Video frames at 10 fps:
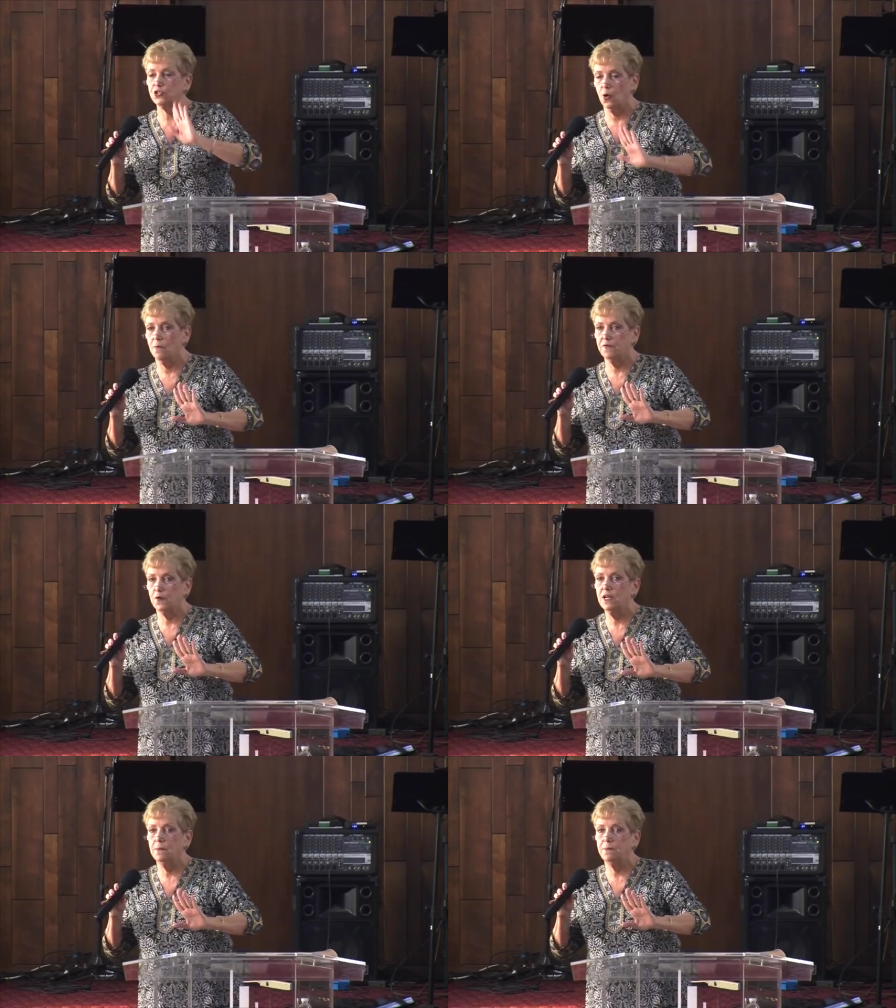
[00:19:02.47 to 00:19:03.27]
so I'm
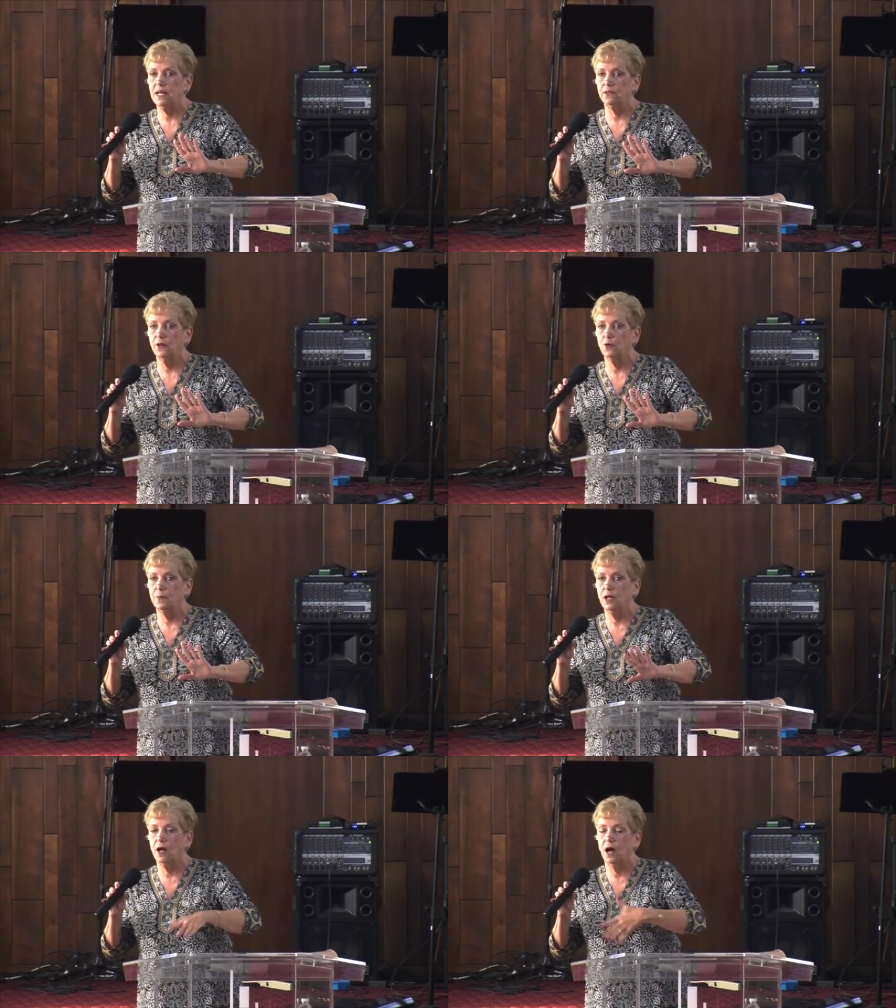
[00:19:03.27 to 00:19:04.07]
free to be a little
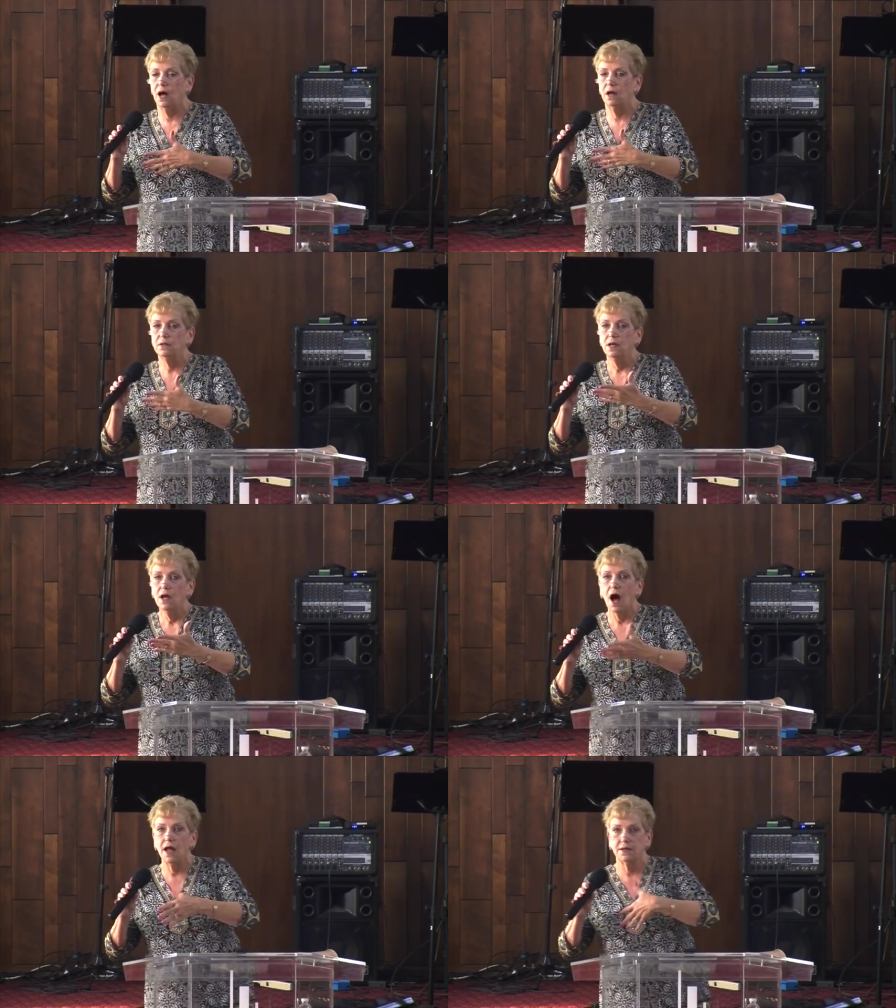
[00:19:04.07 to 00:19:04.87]
bit, uh, I